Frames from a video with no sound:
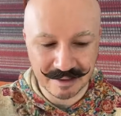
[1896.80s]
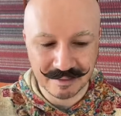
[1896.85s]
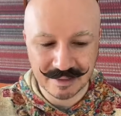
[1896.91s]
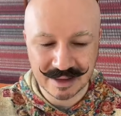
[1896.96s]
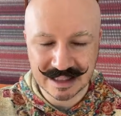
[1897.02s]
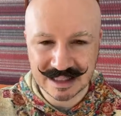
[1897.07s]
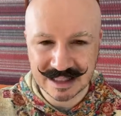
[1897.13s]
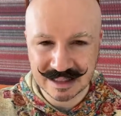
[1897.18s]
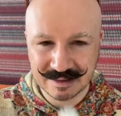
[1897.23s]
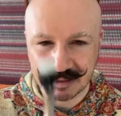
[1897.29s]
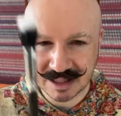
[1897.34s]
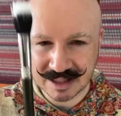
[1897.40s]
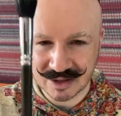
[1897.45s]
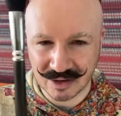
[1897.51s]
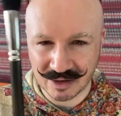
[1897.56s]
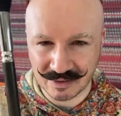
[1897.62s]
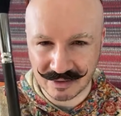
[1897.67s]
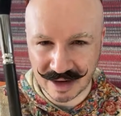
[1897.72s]
This is my
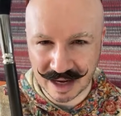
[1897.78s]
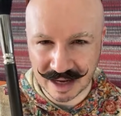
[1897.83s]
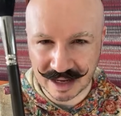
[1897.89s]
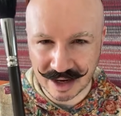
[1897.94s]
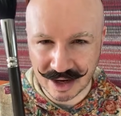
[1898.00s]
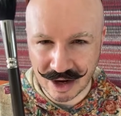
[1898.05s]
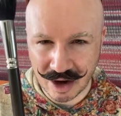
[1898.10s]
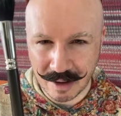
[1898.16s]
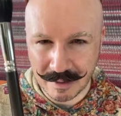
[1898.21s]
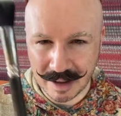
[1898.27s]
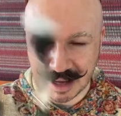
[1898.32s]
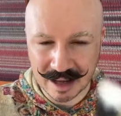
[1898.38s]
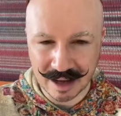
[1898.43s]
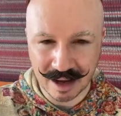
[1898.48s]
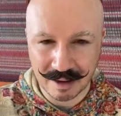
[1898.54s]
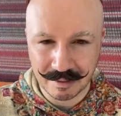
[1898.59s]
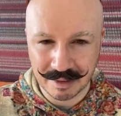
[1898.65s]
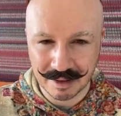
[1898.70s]
sort of like no
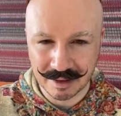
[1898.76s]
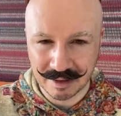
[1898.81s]
makeup.